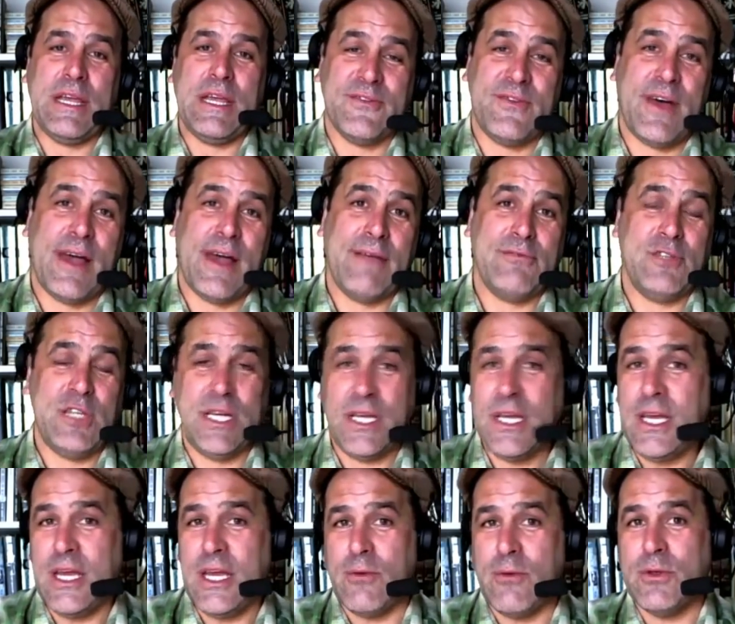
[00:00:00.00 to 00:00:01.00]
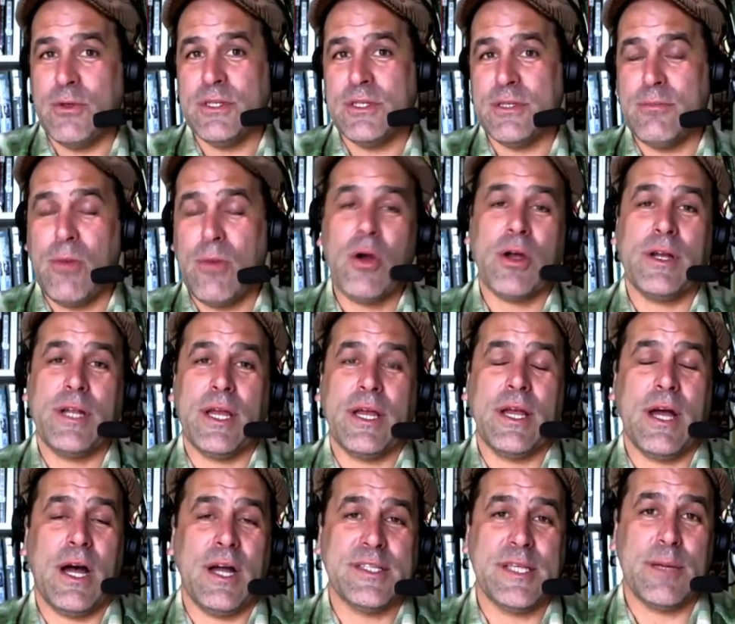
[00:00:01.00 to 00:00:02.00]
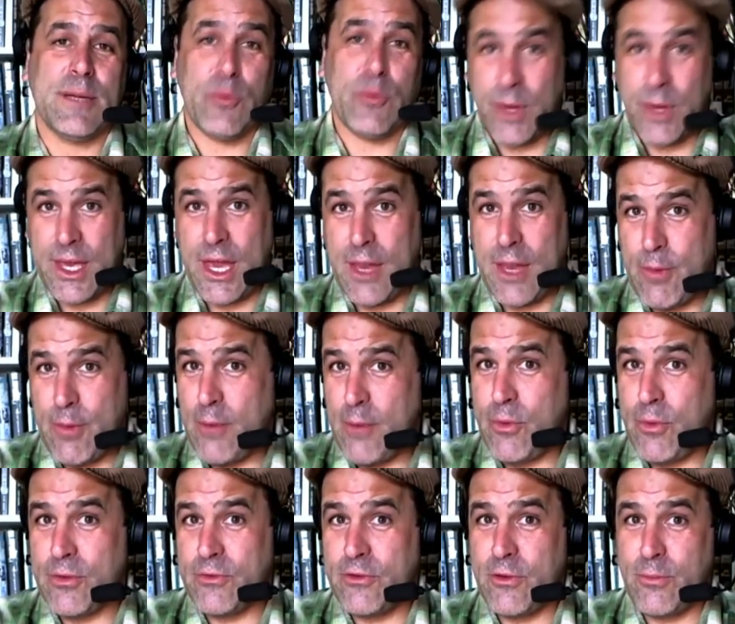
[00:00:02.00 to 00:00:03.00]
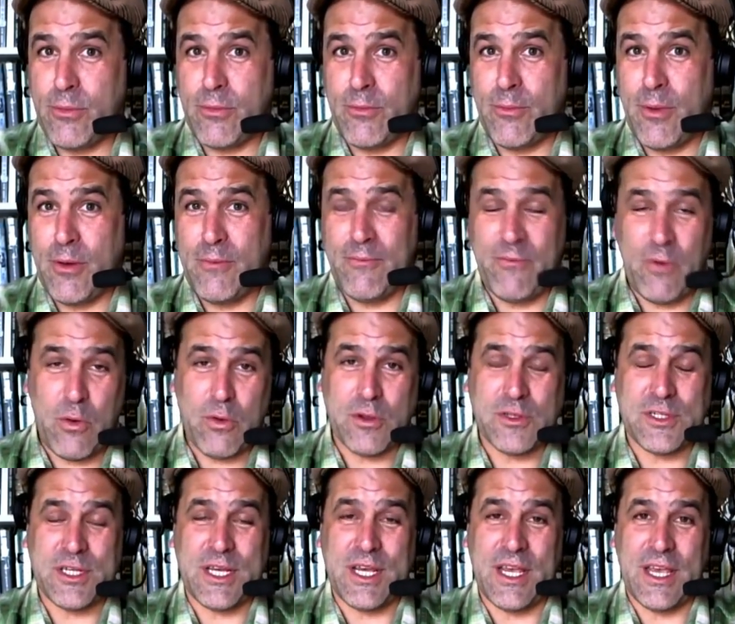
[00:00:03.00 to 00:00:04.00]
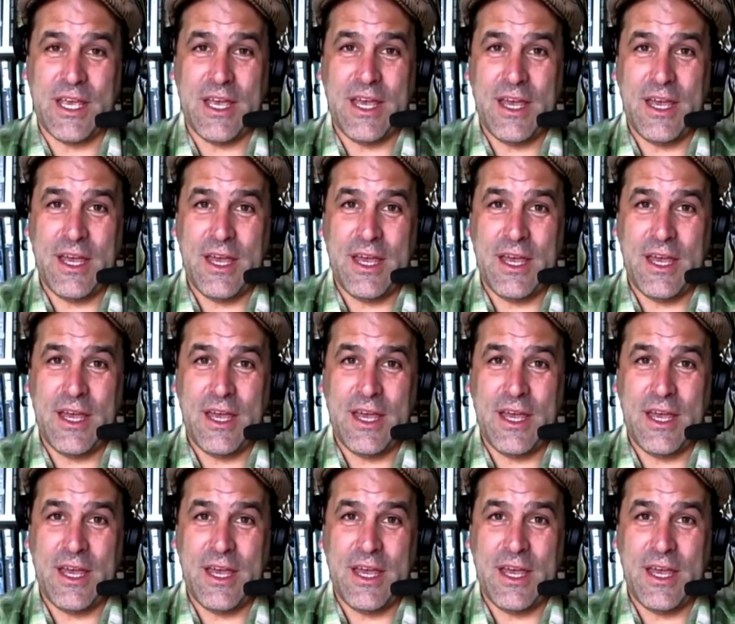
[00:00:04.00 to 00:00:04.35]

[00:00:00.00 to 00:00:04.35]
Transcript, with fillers: It's 5GE, which is a marketing concept we came up with to promote 4G.